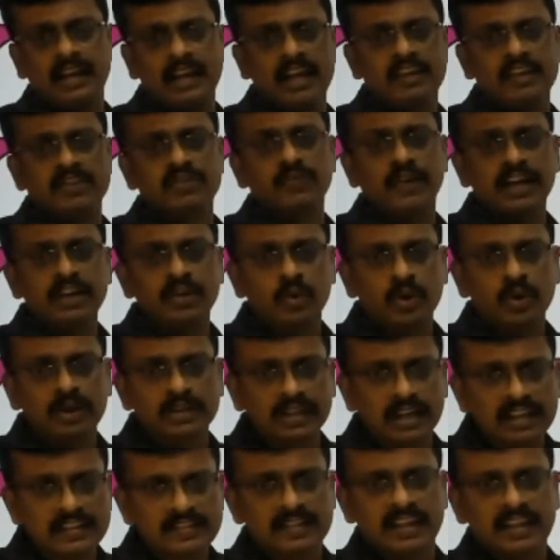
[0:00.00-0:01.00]
Xy
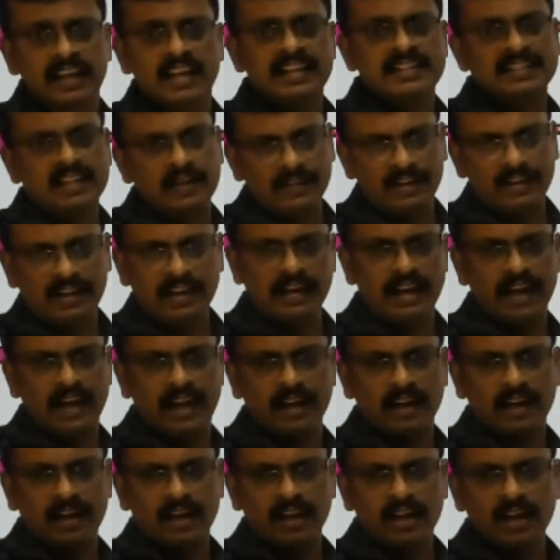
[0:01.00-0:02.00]
together is
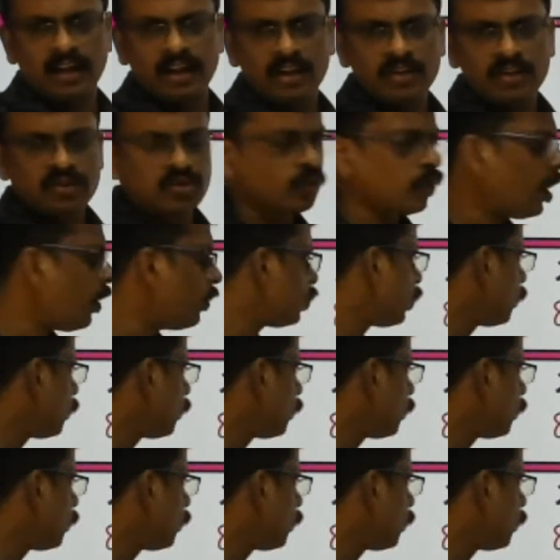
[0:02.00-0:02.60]
79. So how